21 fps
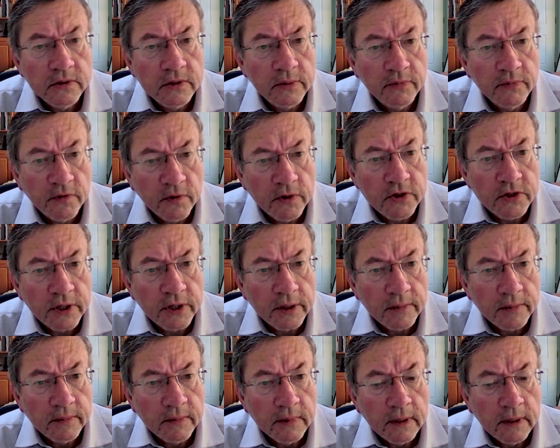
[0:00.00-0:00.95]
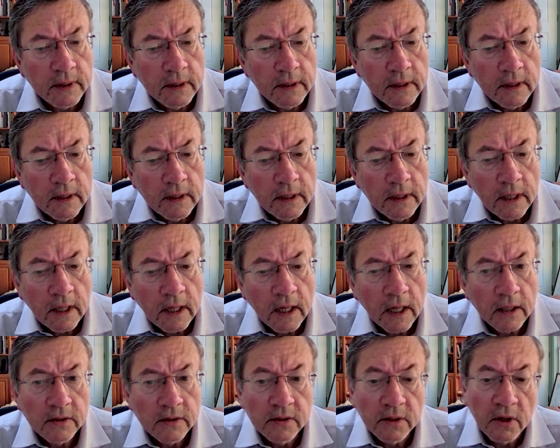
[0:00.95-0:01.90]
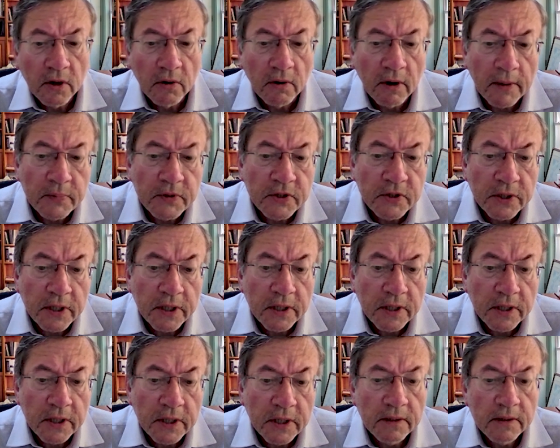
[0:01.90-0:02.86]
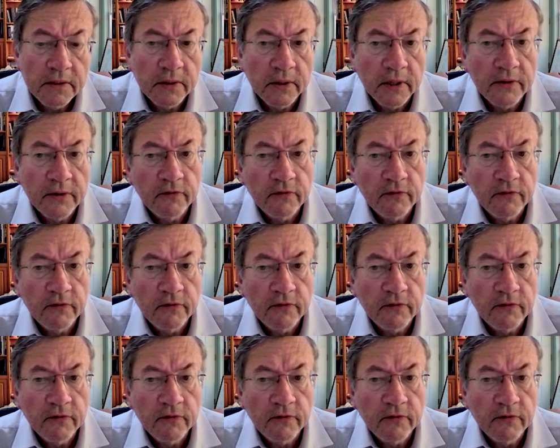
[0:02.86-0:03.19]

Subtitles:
to subversion, to corruption,